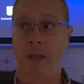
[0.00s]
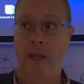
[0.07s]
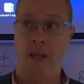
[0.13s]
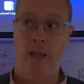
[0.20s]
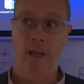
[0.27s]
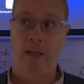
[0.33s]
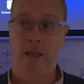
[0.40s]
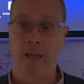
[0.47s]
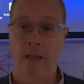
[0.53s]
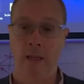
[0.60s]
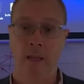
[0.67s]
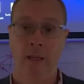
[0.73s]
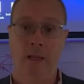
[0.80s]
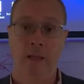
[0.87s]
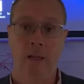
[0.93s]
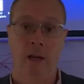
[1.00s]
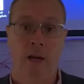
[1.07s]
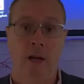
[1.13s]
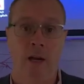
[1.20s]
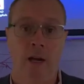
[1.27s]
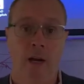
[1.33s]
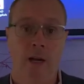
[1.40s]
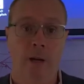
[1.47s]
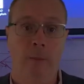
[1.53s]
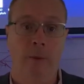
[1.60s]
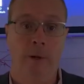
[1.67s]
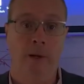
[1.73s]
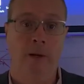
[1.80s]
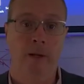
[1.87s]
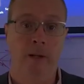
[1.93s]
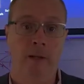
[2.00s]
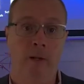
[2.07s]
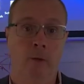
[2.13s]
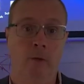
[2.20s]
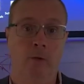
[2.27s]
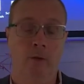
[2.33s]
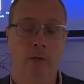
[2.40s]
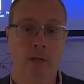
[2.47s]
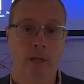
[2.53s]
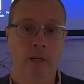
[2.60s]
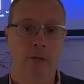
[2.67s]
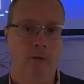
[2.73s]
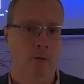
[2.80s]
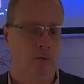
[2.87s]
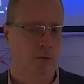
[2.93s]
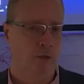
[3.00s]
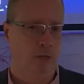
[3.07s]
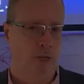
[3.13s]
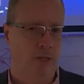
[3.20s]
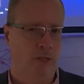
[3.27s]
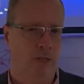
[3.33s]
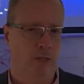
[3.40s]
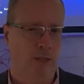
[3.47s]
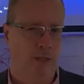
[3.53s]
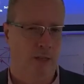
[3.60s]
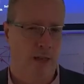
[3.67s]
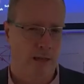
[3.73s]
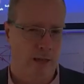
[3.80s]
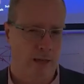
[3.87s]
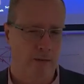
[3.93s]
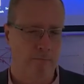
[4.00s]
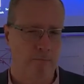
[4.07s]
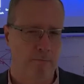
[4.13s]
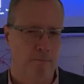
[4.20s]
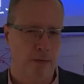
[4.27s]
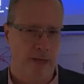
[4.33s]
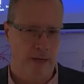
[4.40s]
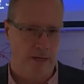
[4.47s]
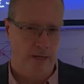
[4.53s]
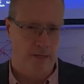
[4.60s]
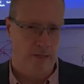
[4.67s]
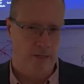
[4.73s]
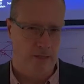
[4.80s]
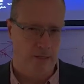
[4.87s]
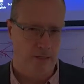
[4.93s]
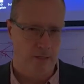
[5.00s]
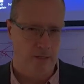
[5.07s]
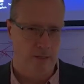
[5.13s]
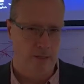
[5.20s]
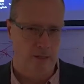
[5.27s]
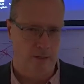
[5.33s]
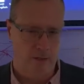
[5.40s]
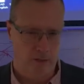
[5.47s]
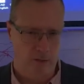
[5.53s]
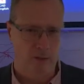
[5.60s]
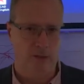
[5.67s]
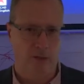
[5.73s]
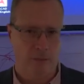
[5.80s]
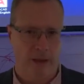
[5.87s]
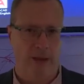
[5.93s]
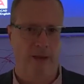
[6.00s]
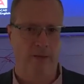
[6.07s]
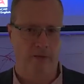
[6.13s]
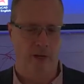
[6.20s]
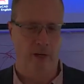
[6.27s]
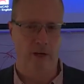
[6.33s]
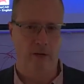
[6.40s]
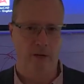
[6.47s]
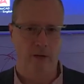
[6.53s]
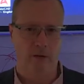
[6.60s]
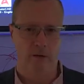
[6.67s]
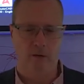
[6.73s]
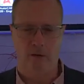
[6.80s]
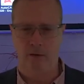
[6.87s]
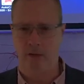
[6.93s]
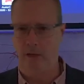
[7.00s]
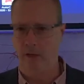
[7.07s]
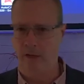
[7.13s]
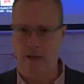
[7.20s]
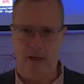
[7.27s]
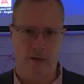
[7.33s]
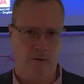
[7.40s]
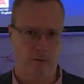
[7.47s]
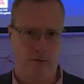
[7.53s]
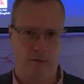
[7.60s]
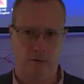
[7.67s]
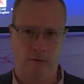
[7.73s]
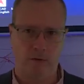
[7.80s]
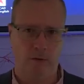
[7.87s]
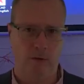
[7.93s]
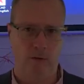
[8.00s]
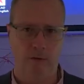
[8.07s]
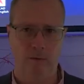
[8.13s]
And then I applied the Ultra Key to just that mask, just the masked area, so it doesn't have to